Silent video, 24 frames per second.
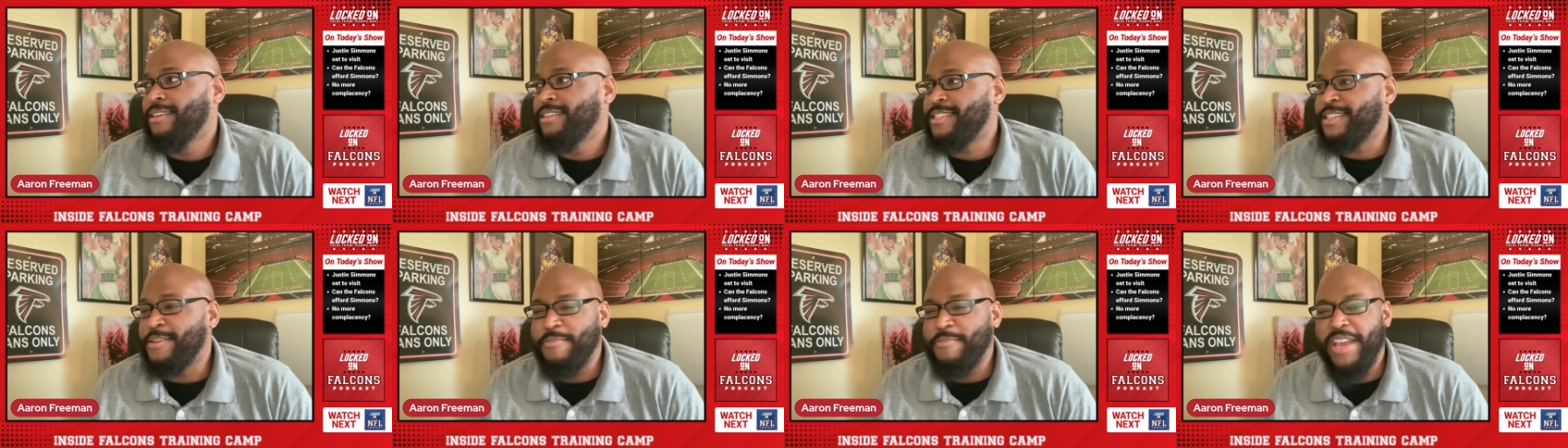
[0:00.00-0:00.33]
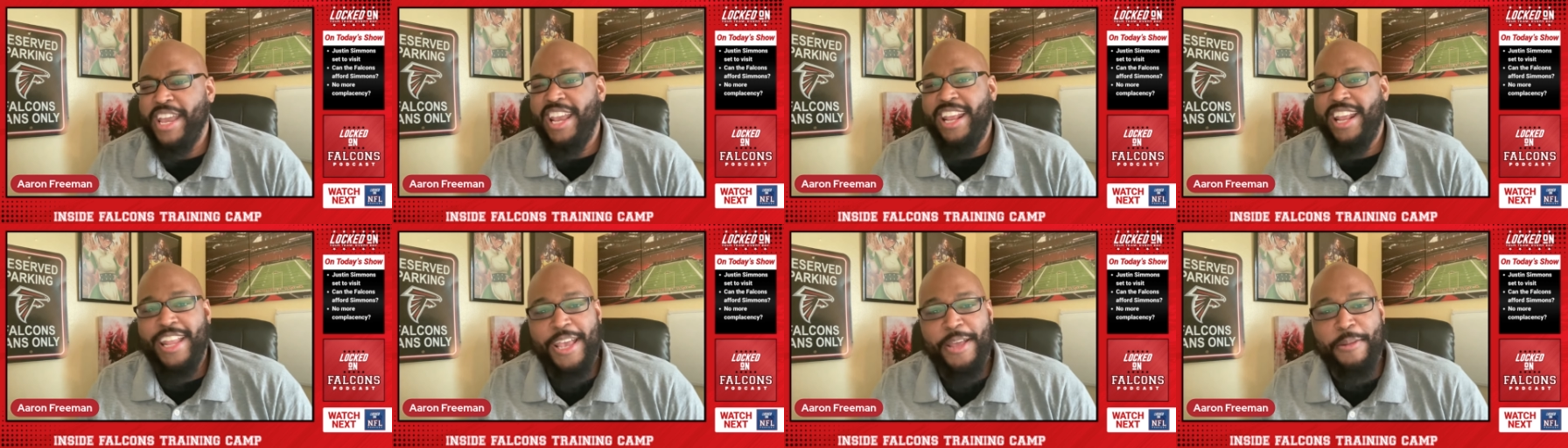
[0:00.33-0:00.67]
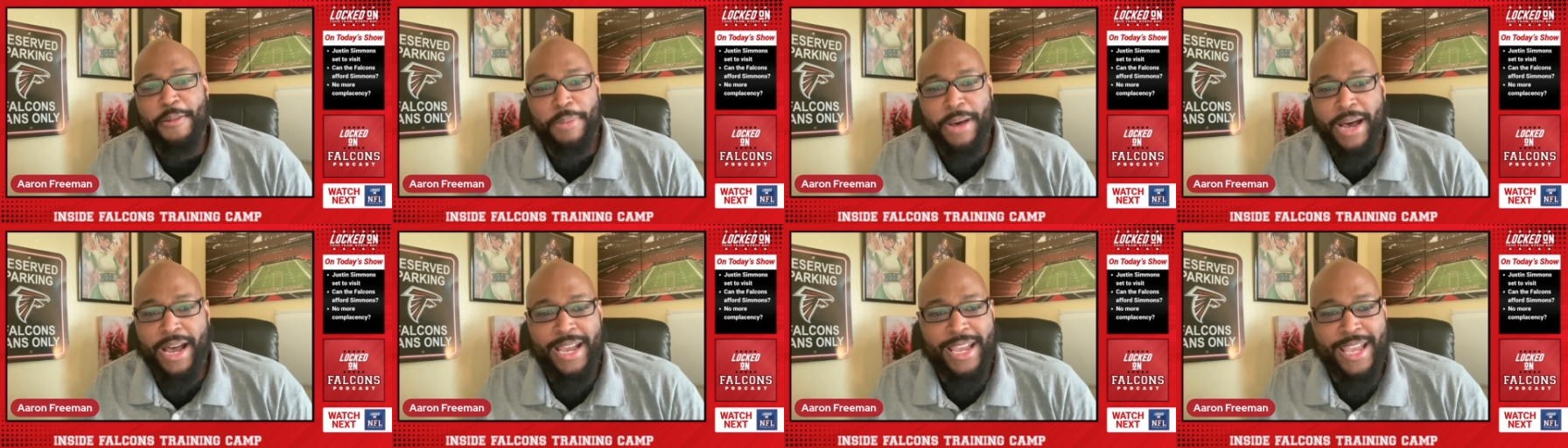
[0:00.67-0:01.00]
Some
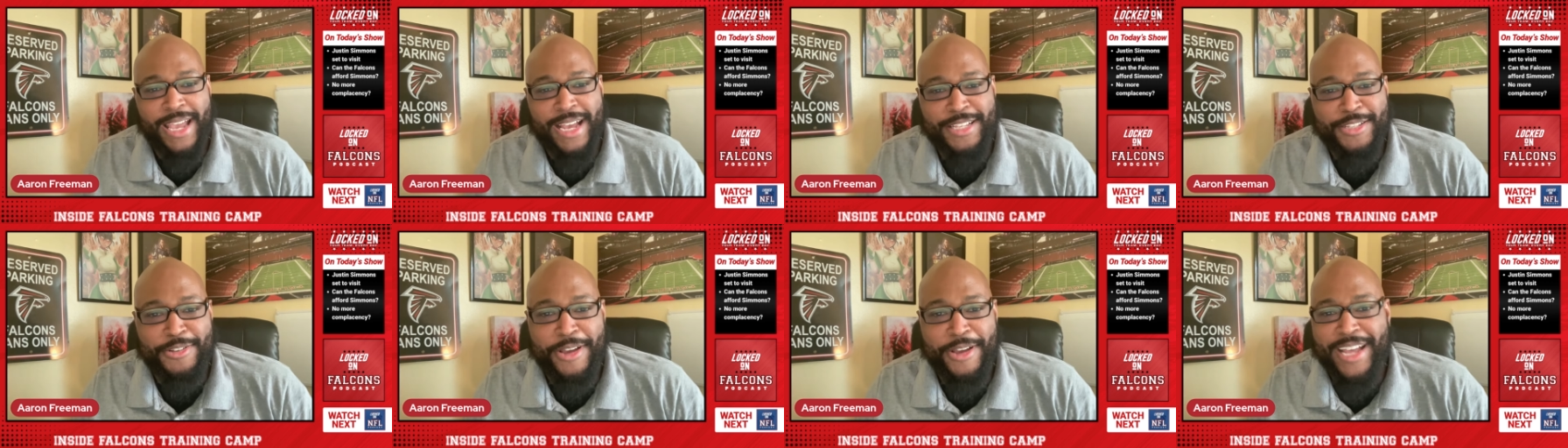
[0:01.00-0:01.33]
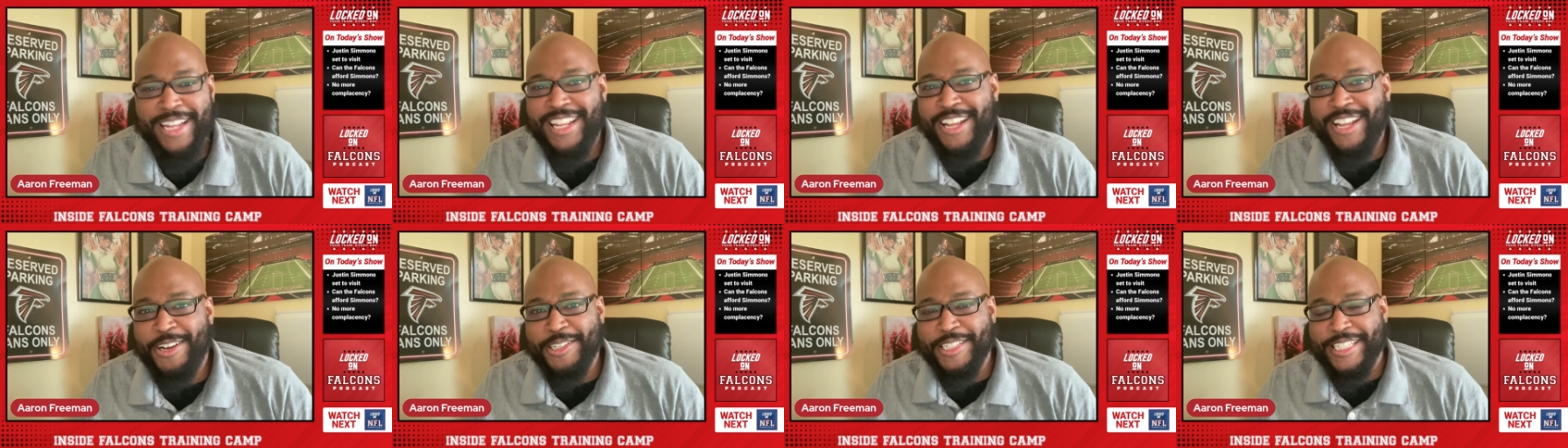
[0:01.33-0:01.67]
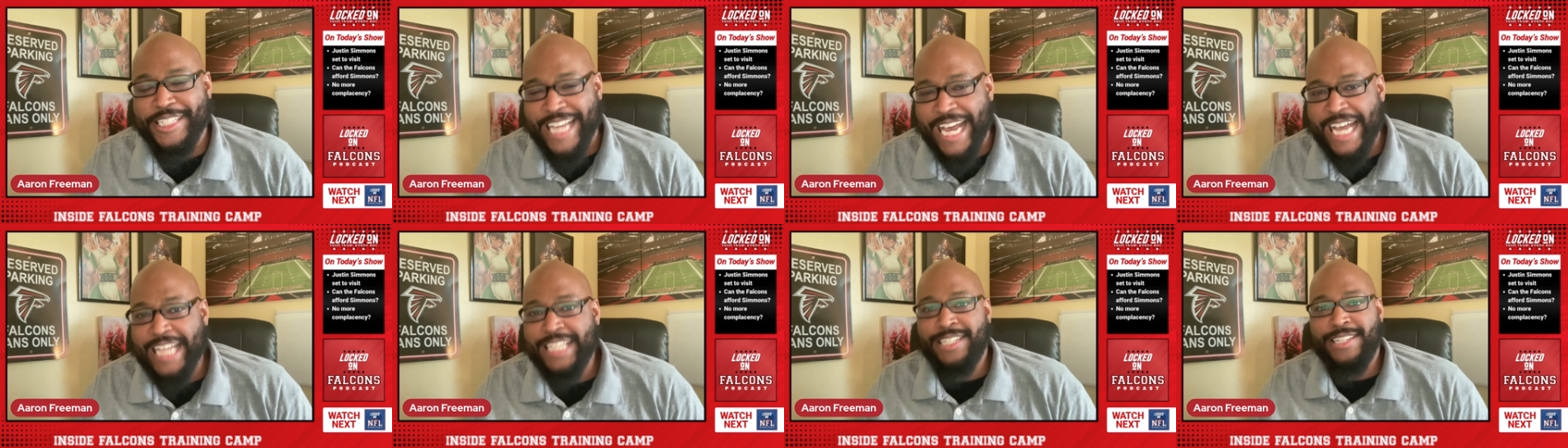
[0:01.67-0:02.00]
idiot podcaster had the
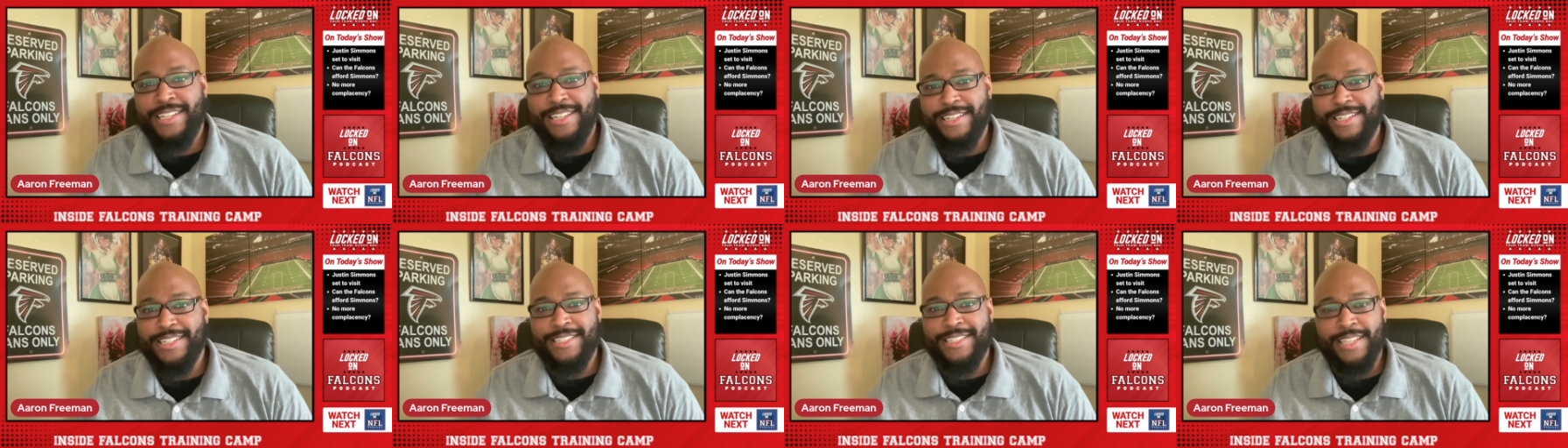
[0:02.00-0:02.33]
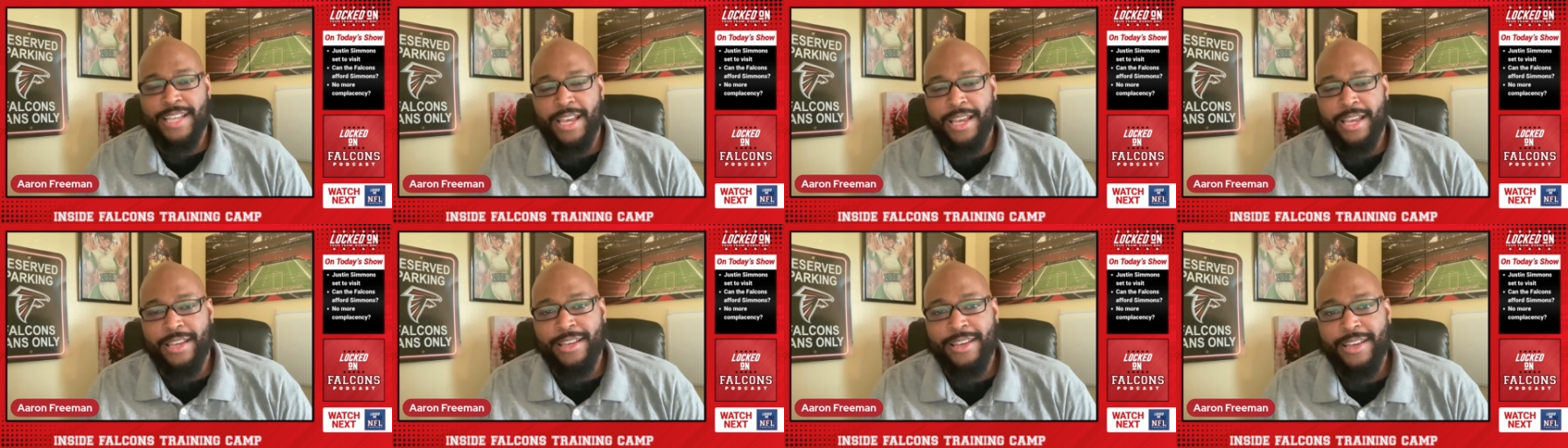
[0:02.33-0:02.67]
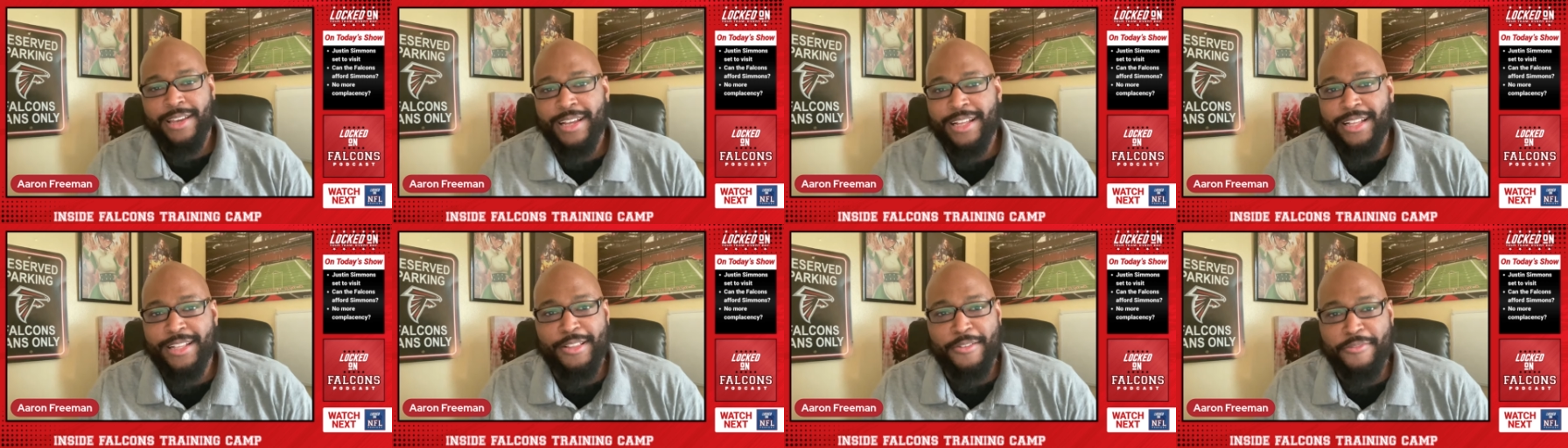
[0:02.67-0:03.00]
audacity to say
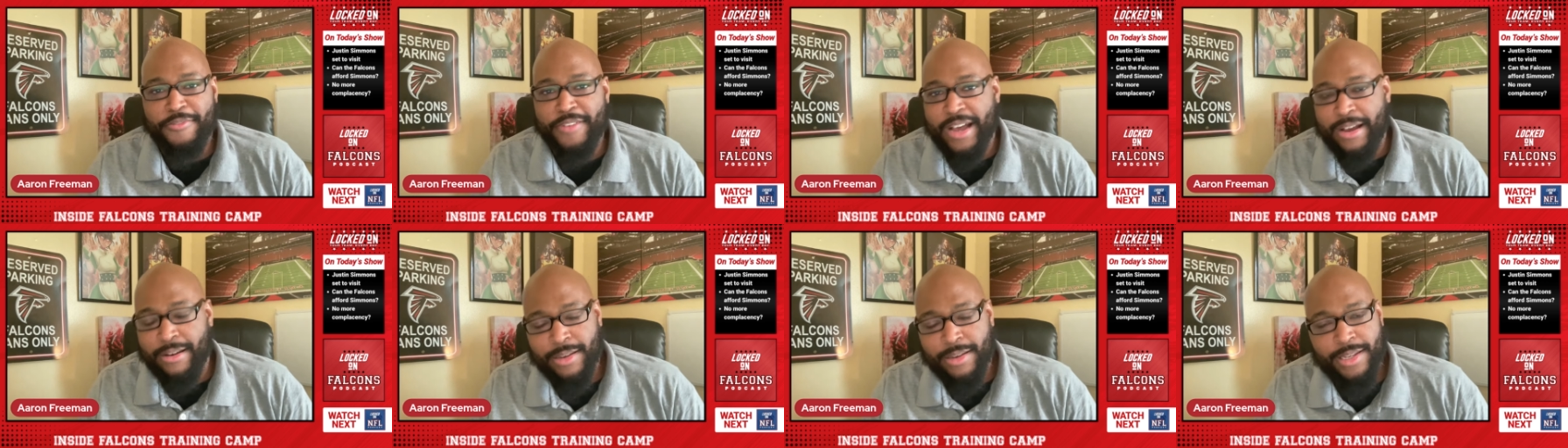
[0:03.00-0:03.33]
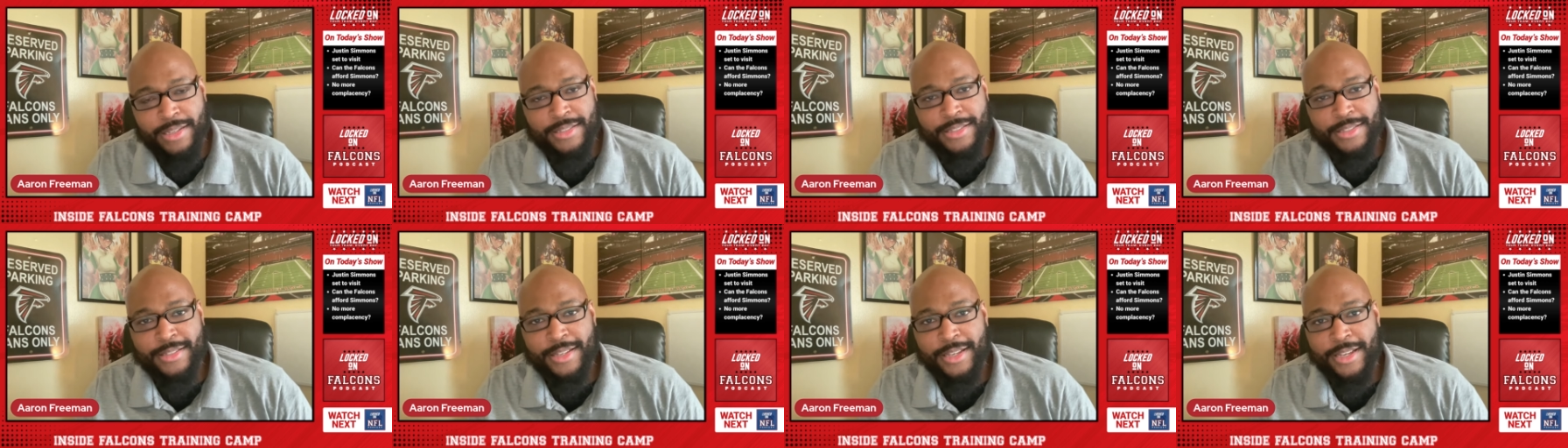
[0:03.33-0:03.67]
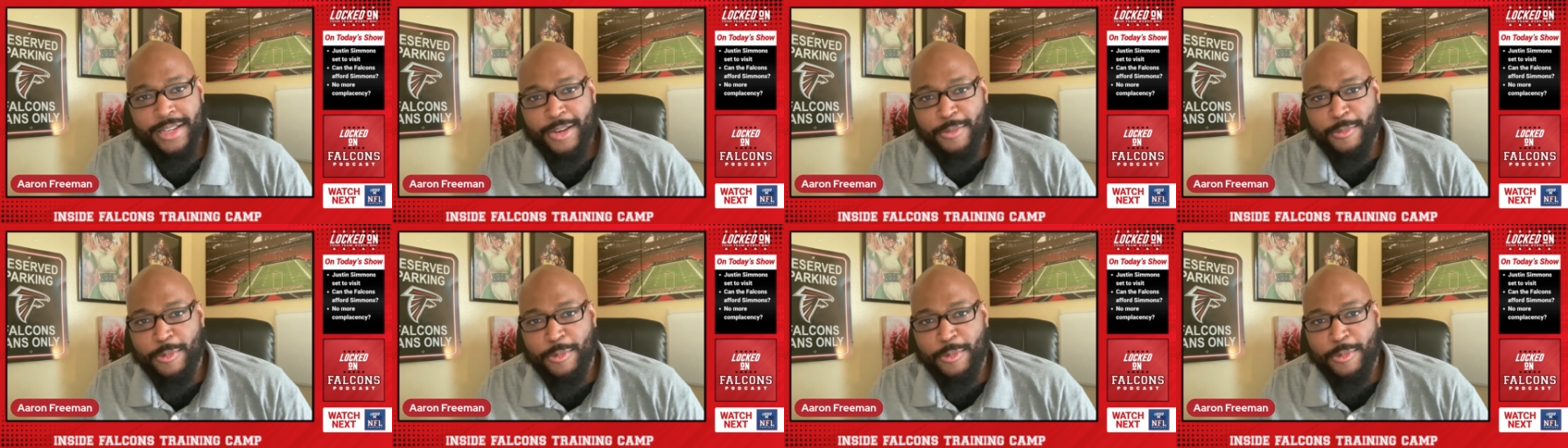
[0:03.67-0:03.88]
that the Falcons